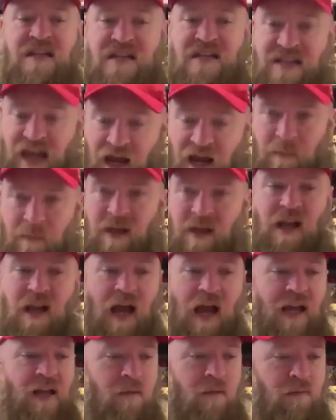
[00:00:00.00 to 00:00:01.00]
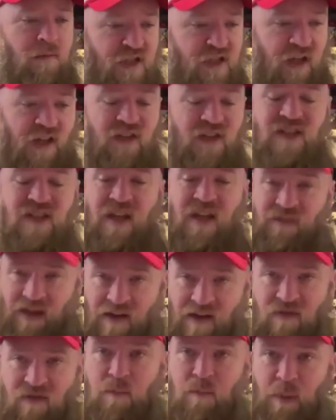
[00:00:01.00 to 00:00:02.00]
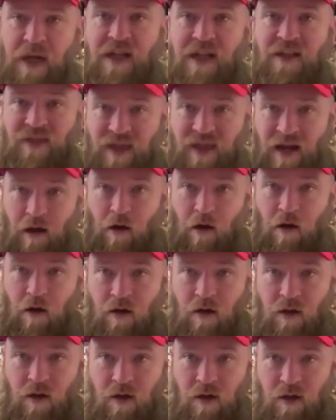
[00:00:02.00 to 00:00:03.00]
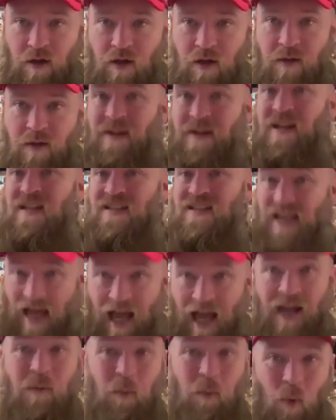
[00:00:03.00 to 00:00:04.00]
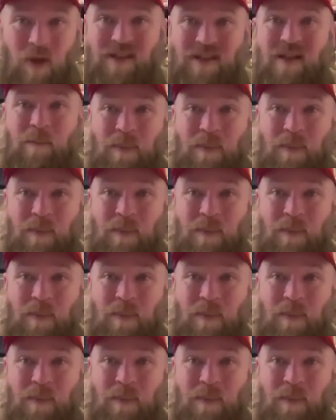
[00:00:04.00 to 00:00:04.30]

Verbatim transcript: damn it, I am jealous of everybody there because I want to